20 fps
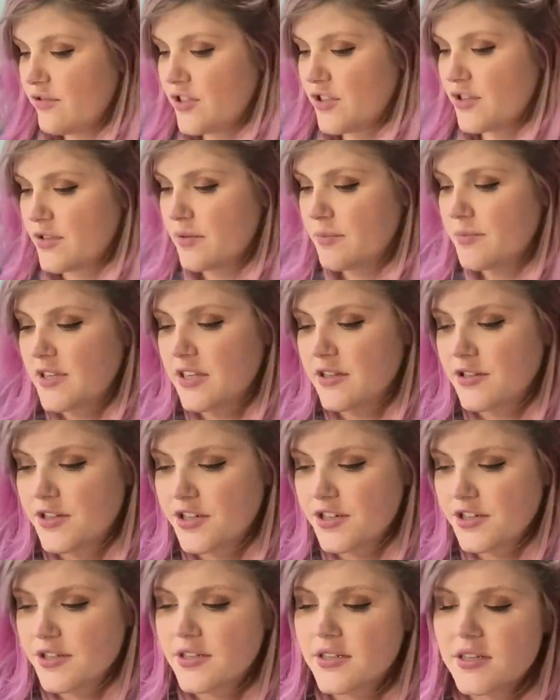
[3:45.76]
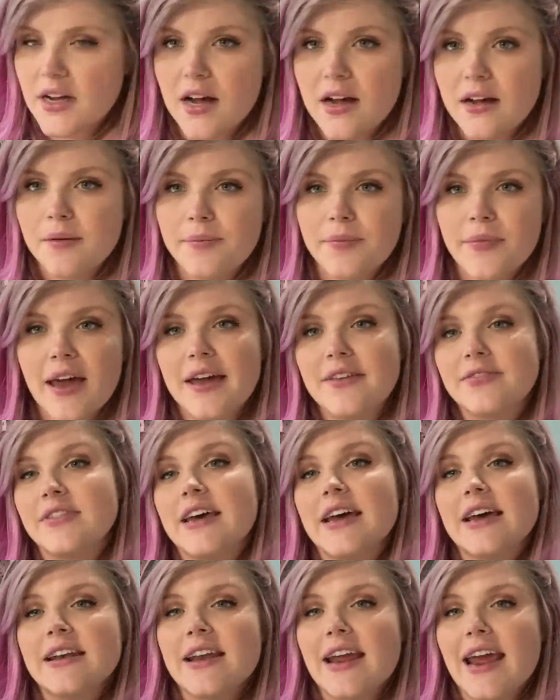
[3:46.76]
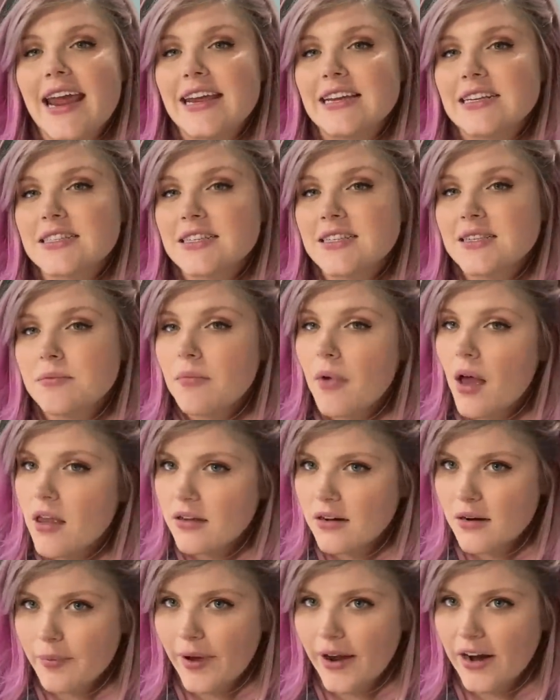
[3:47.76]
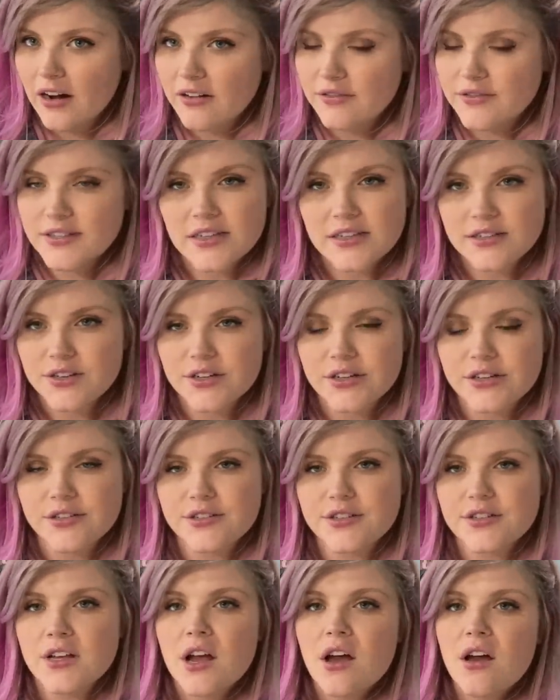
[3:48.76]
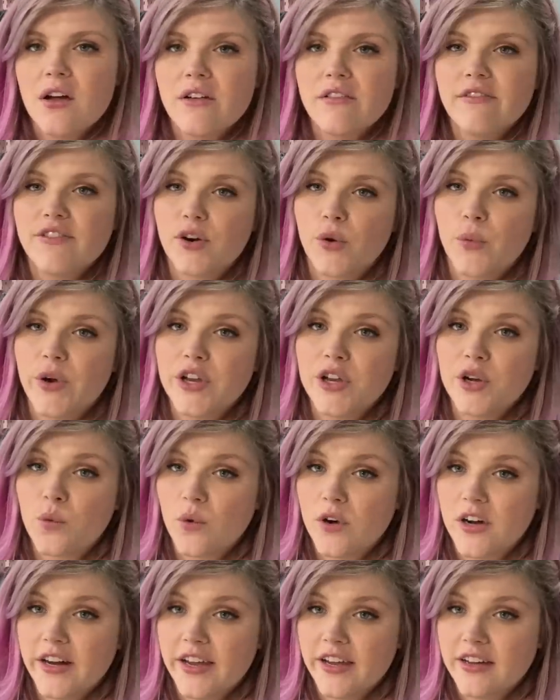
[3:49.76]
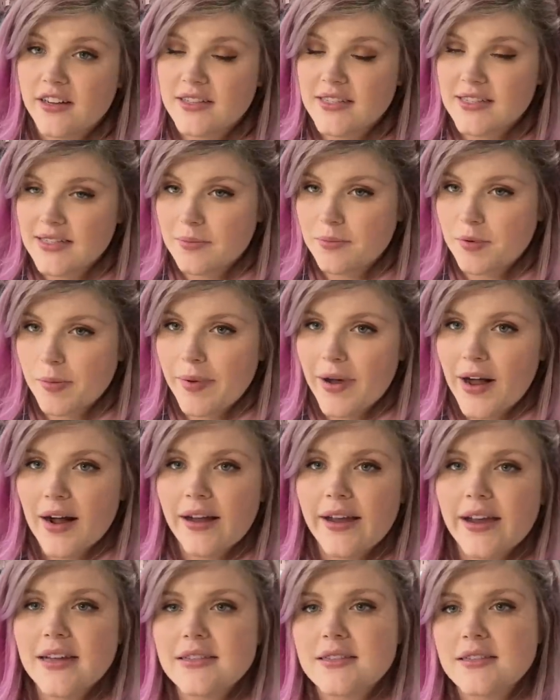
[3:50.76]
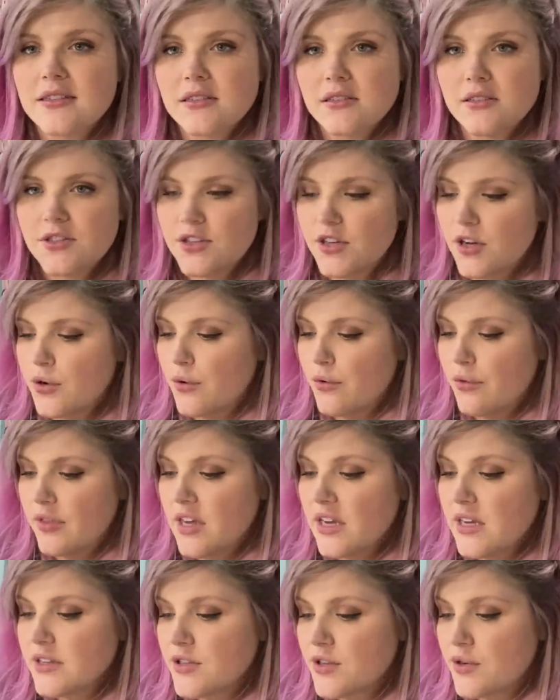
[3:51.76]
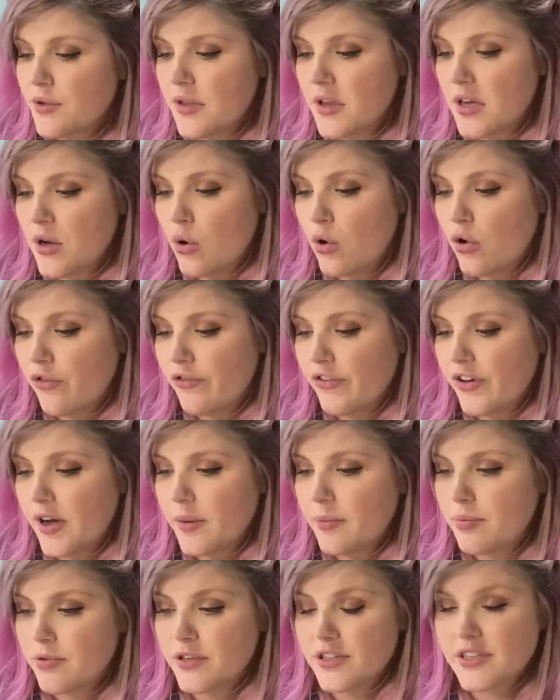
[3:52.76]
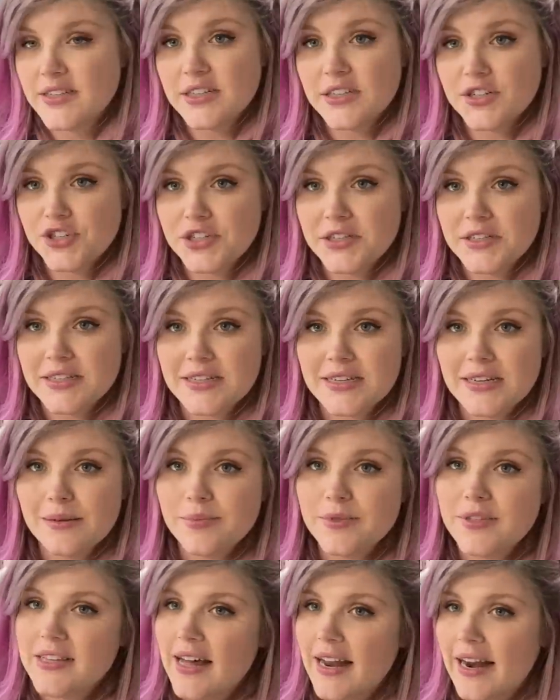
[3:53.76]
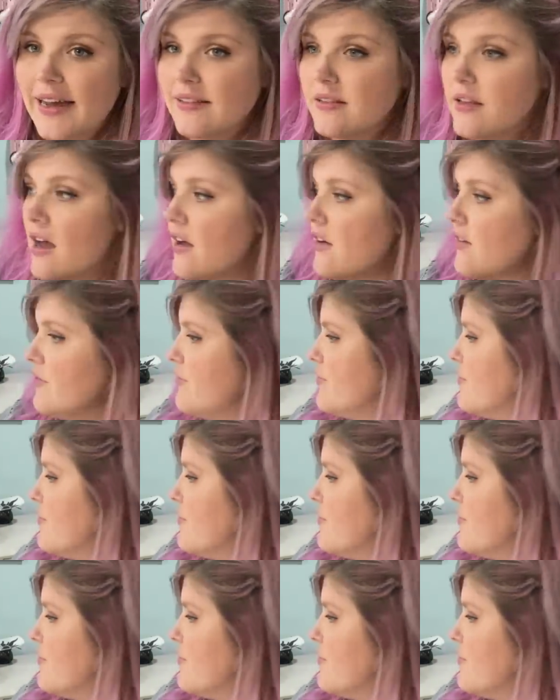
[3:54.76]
to some scissors. And then a smaller pair of scissors for when you're working on zipper pockets. So these are the Ulfa Precision Snips that I love,